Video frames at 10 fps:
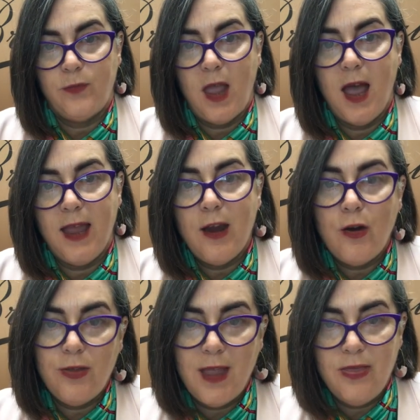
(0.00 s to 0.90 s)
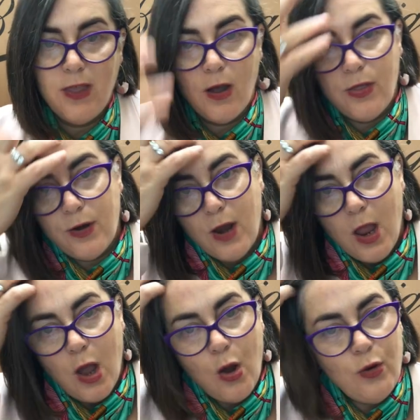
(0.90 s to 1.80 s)
higher than the other,
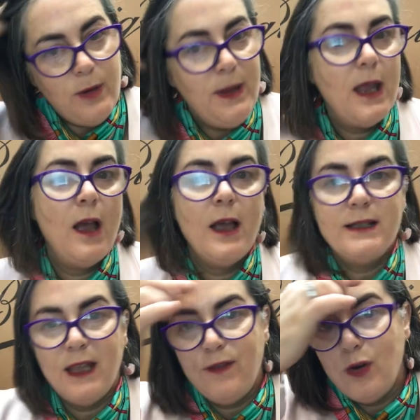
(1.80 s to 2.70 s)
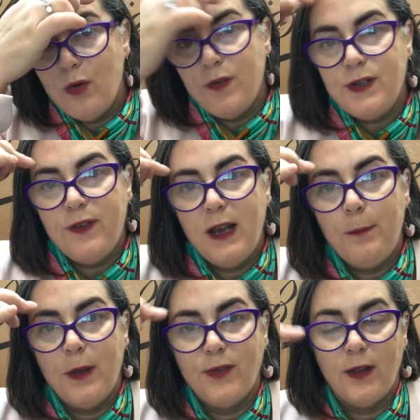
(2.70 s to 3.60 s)
only because they have an
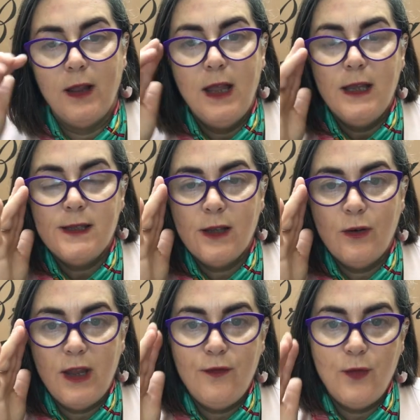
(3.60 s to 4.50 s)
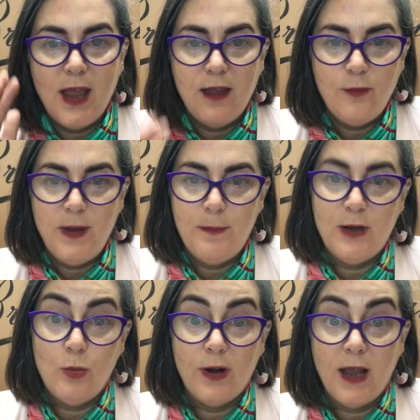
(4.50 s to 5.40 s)
overdeveloped muscle. So if we have
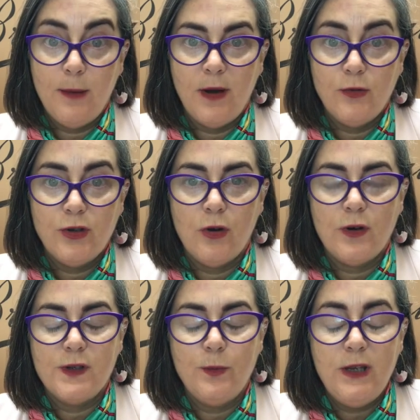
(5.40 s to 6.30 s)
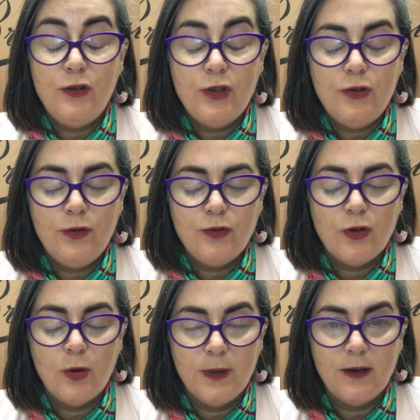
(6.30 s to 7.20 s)
people who are eyebrow talkers, we usually do the
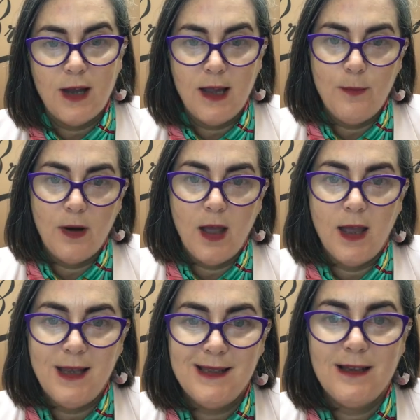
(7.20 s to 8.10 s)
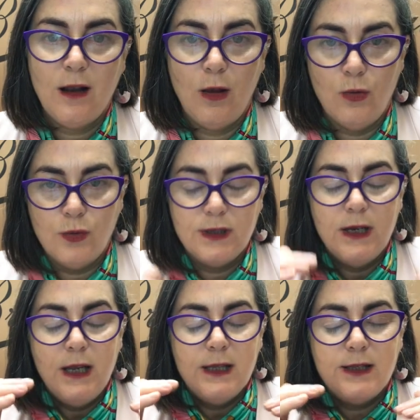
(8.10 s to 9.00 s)
draw with their eyes closed.
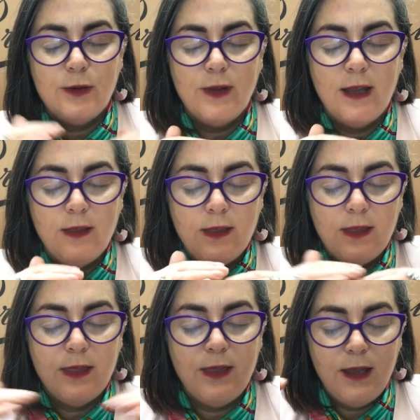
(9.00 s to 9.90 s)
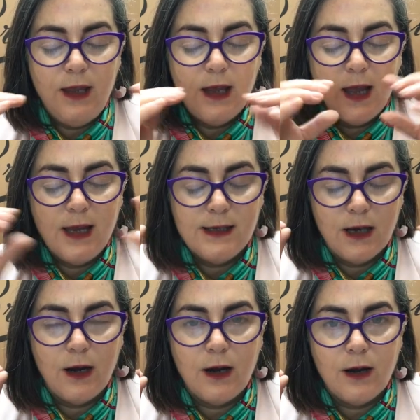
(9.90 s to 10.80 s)
So then the
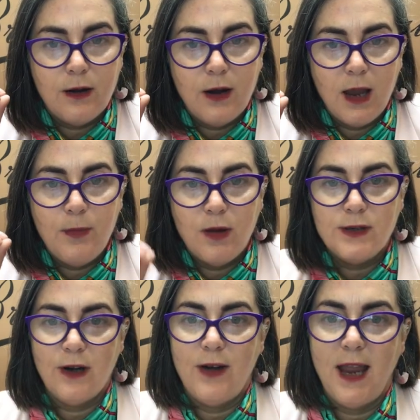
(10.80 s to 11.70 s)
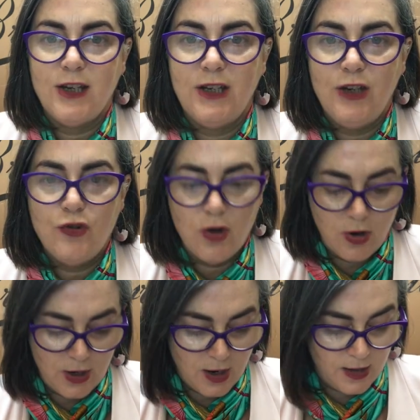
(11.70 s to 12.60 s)
eyebrows are actually
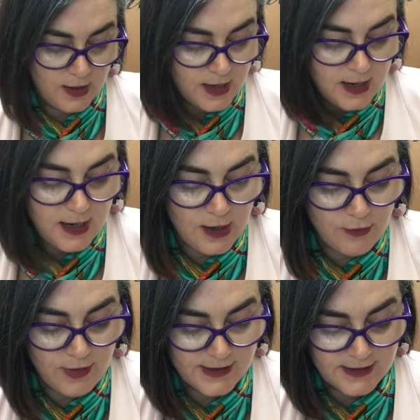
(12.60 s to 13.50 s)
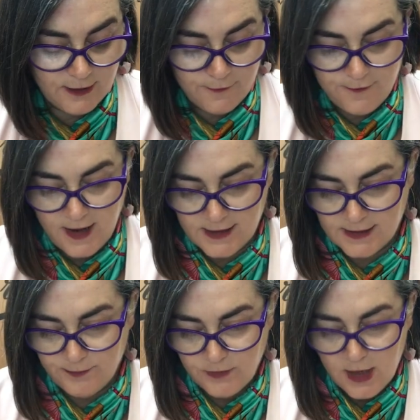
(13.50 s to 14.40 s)
drawn on in a resting face.